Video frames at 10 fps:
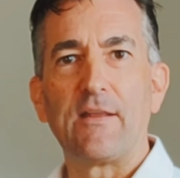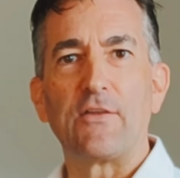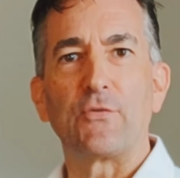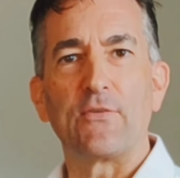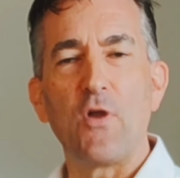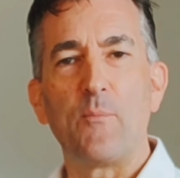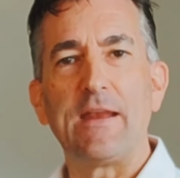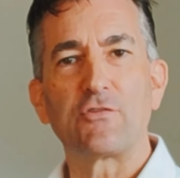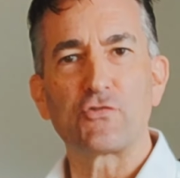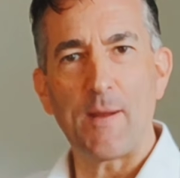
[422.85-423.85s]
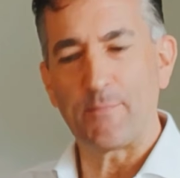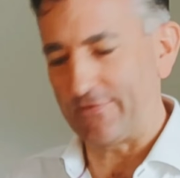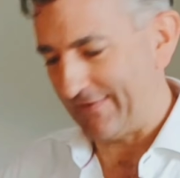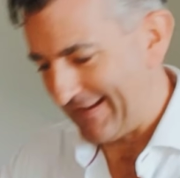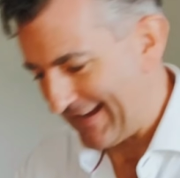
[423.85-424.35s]
So it's not being
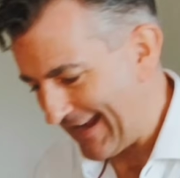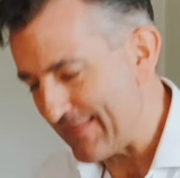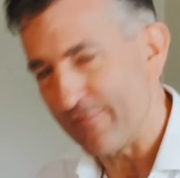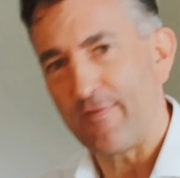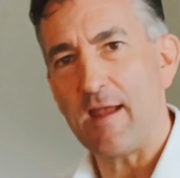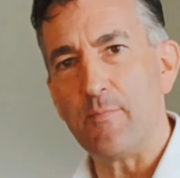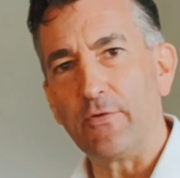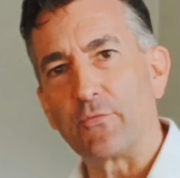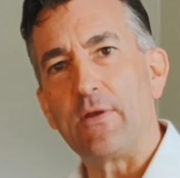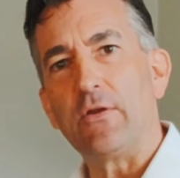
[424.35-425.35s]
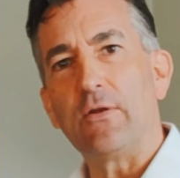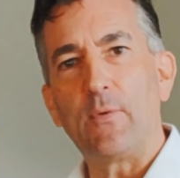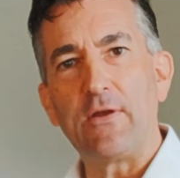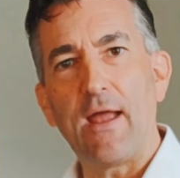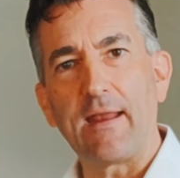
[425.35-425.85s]
trapped in the fibers when
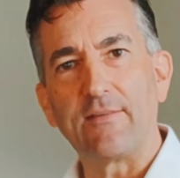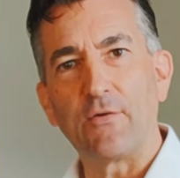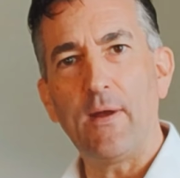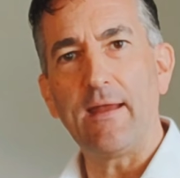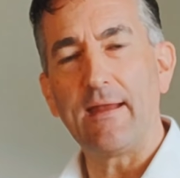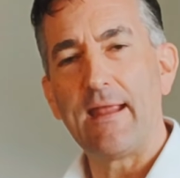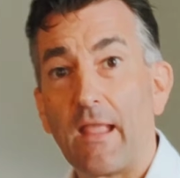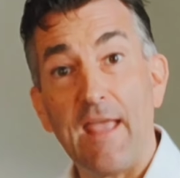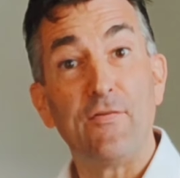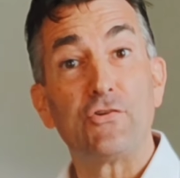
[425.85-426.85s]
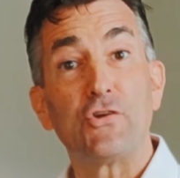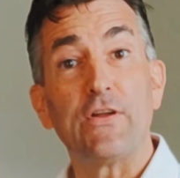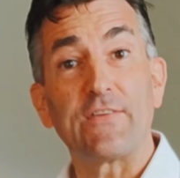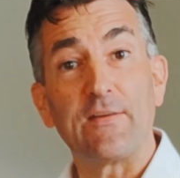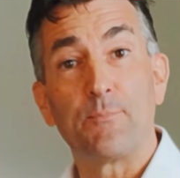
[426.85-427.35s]
you hang it away. If a
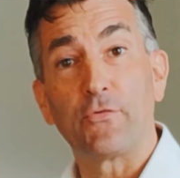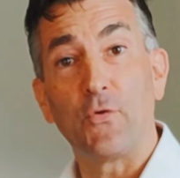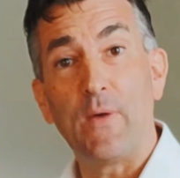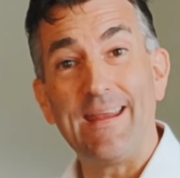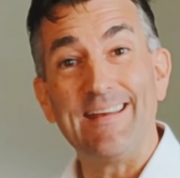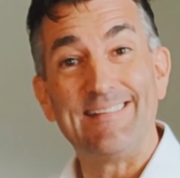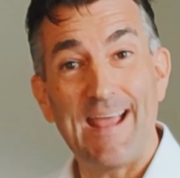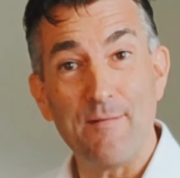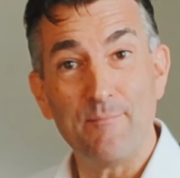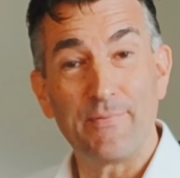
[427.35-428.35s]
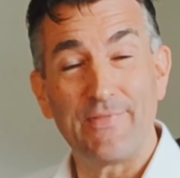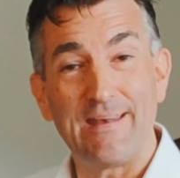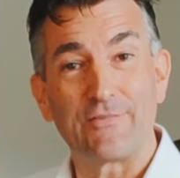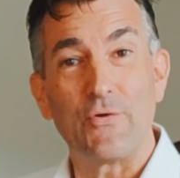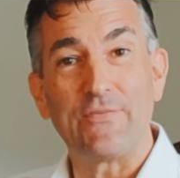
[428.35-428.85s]
shirt is put away damp, then
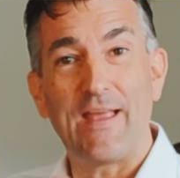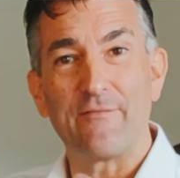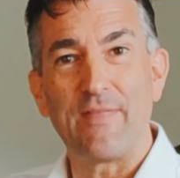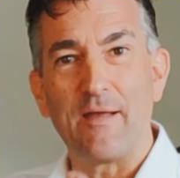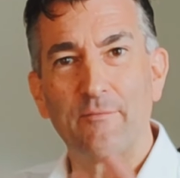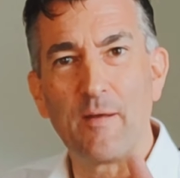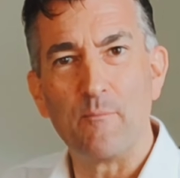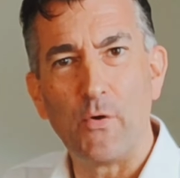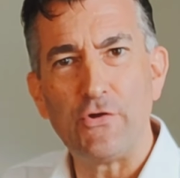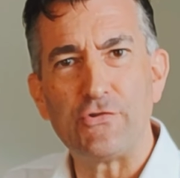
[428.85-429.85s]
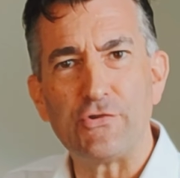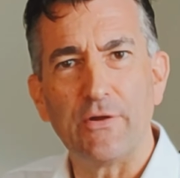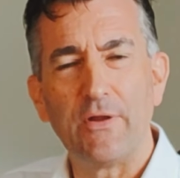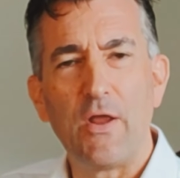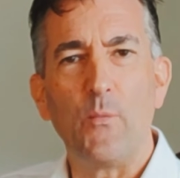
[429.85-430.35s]
it's going to have that
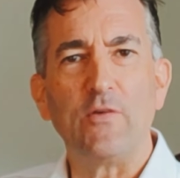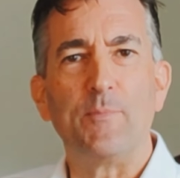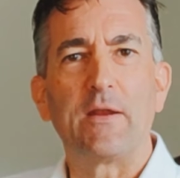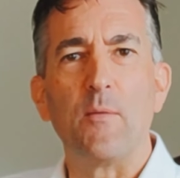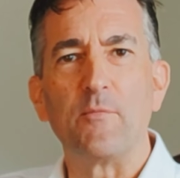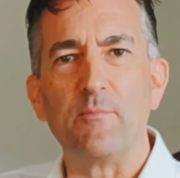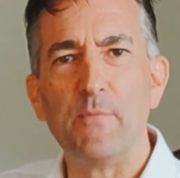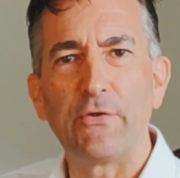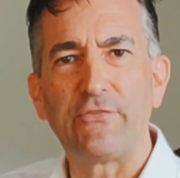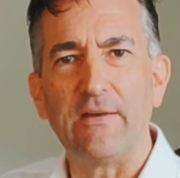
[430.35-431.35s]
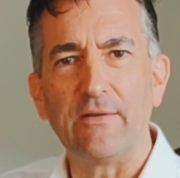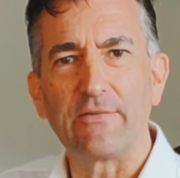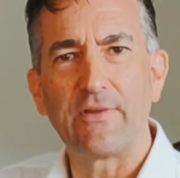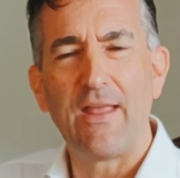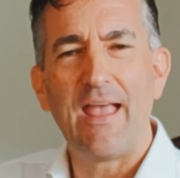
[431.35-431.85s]
moisture, which becomes
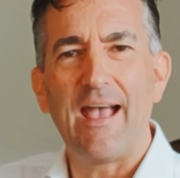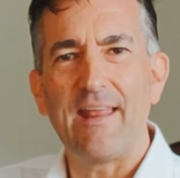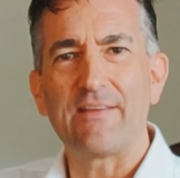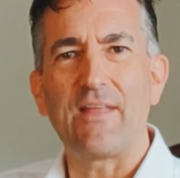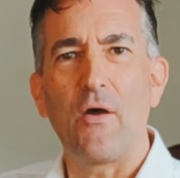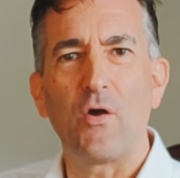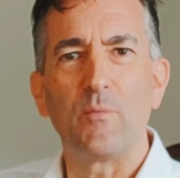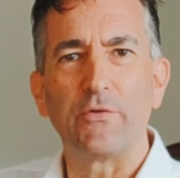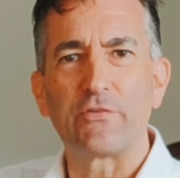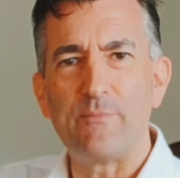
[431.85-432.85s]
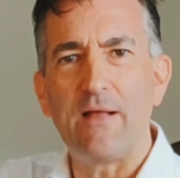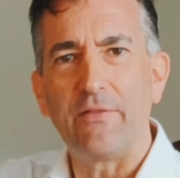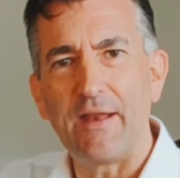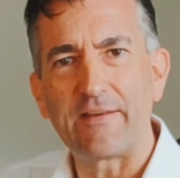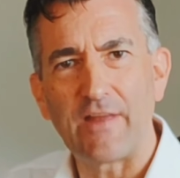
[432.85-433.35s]
mustiness and has that horrible smell
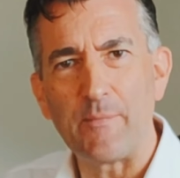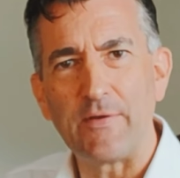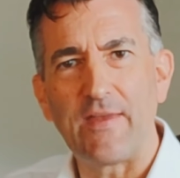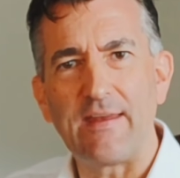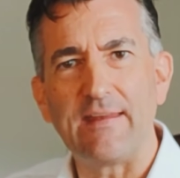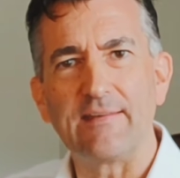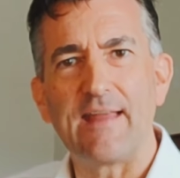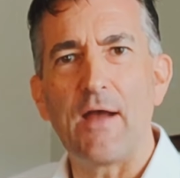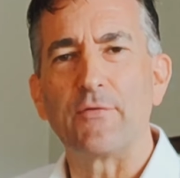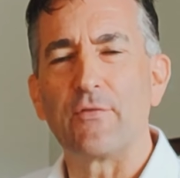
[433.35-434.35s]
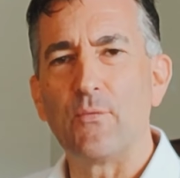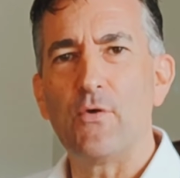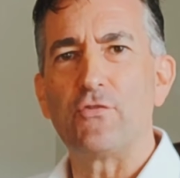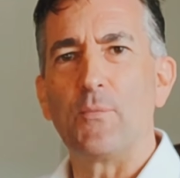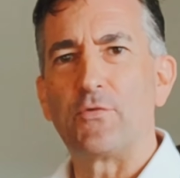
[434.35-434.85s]
the next time you take it out of the
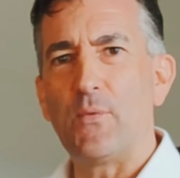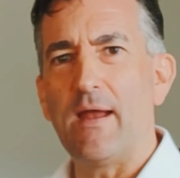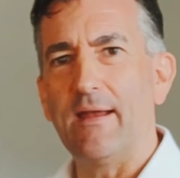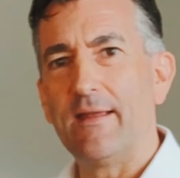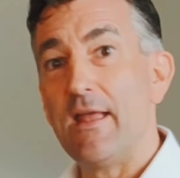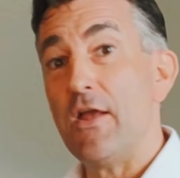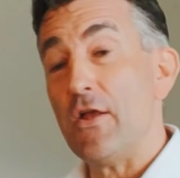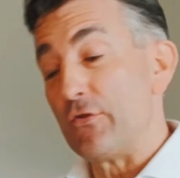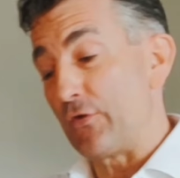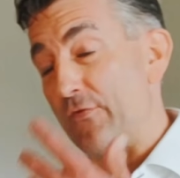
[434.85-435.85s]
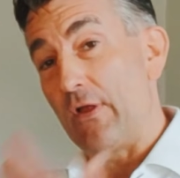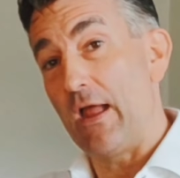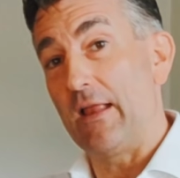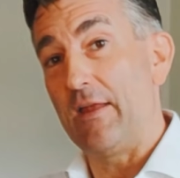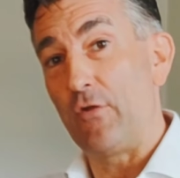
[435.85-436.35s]
wardrobe to wear. So
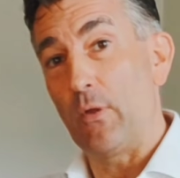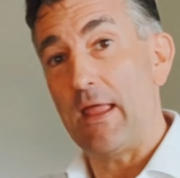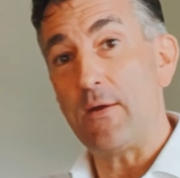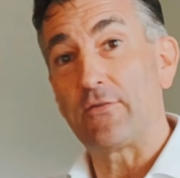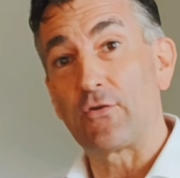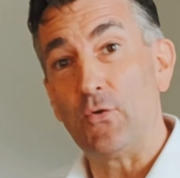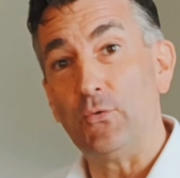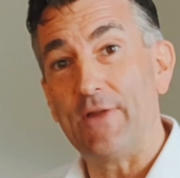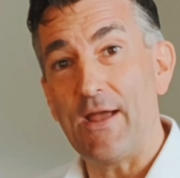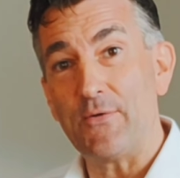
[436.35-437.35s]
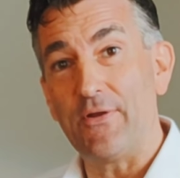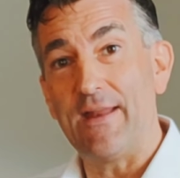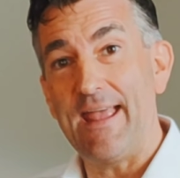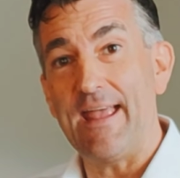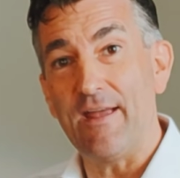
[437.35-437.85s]
if you allow it to cool down and
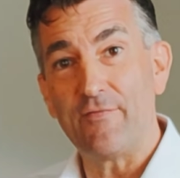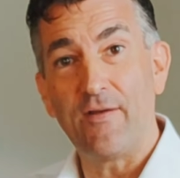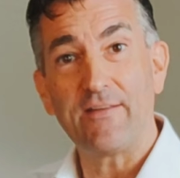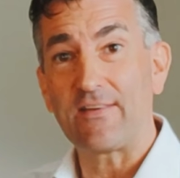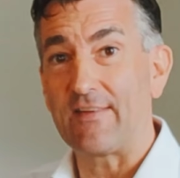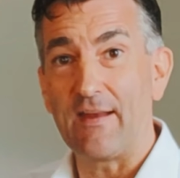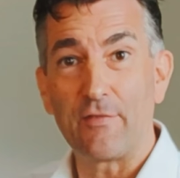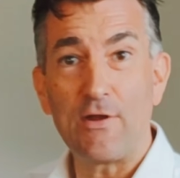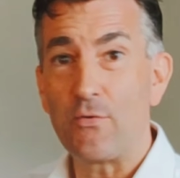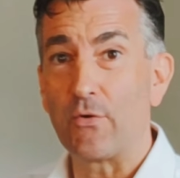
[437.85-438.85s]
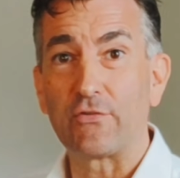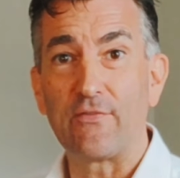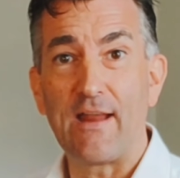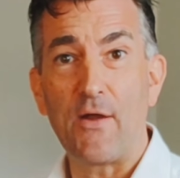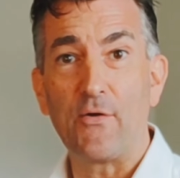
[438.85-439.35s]
air for, as I say, 3/4 of
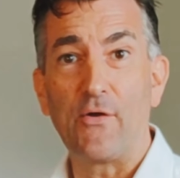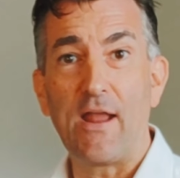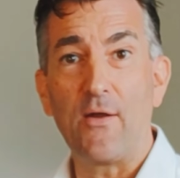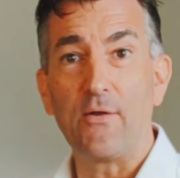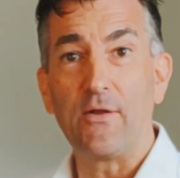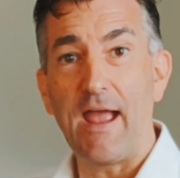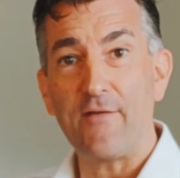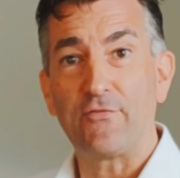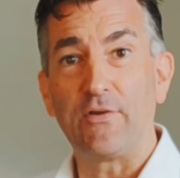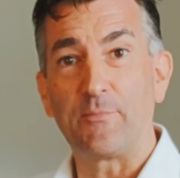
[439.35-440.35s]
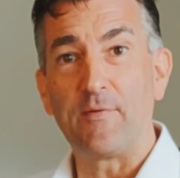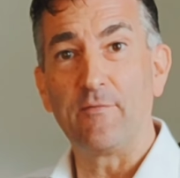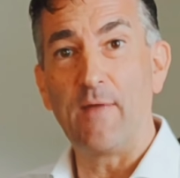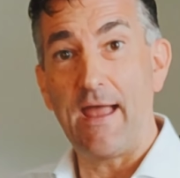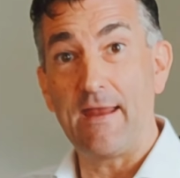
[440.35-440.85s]
an hour or an hour after it's
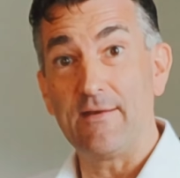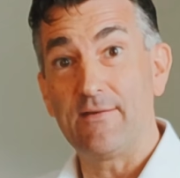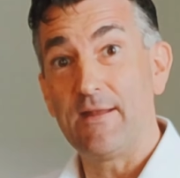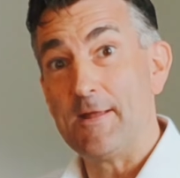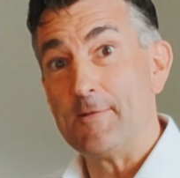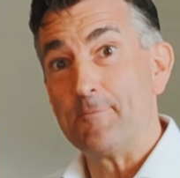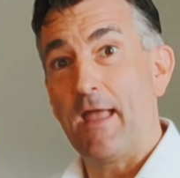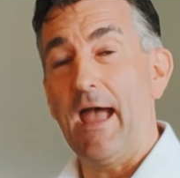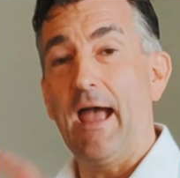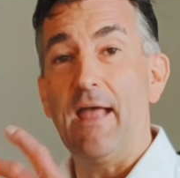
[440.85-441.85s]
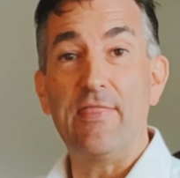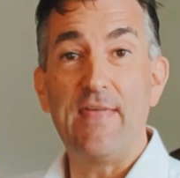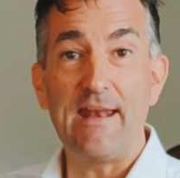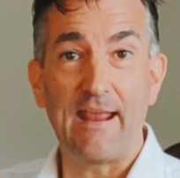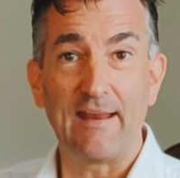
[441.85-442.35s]
been ironed, and
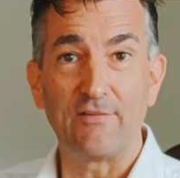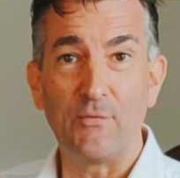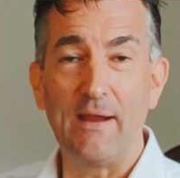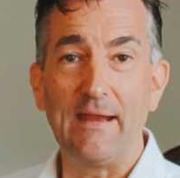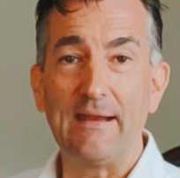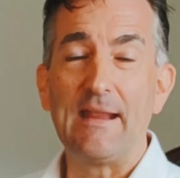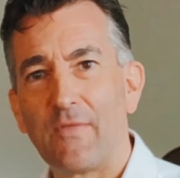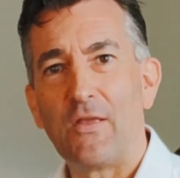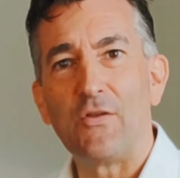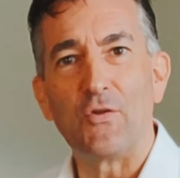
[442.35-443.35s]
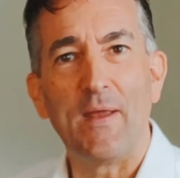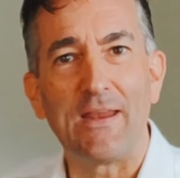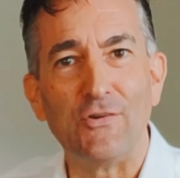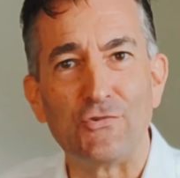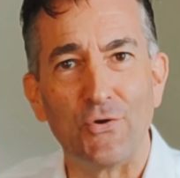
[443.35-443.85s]
then hang it away, you're
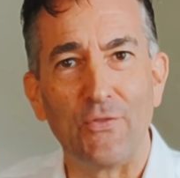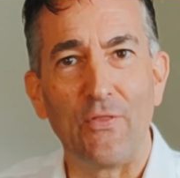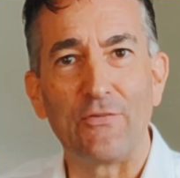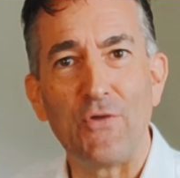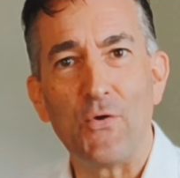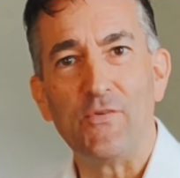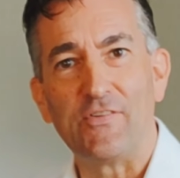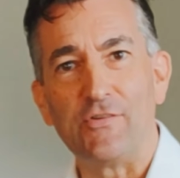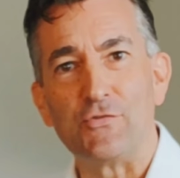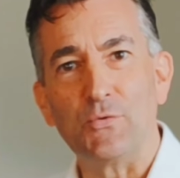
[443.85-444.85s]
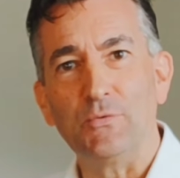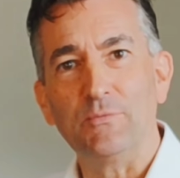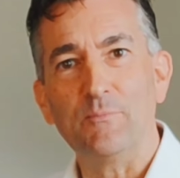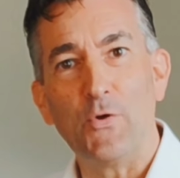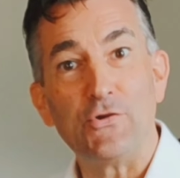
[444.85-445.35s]
making sure that there's no residual
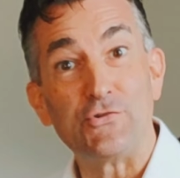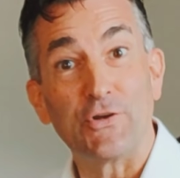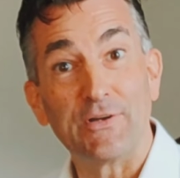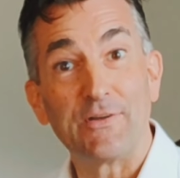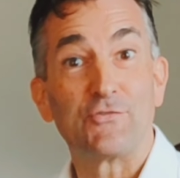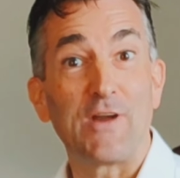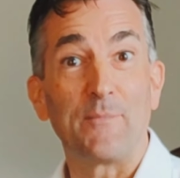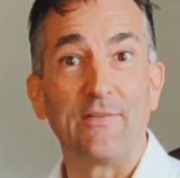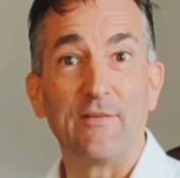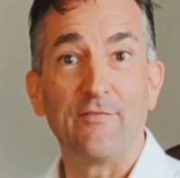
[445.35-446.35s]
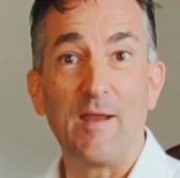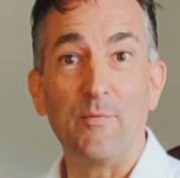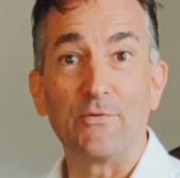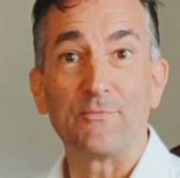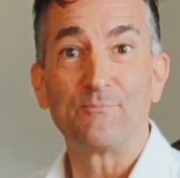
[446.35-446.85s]
moisture trapped in the
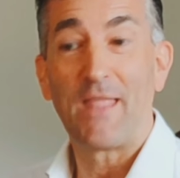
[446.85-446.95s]
fibers.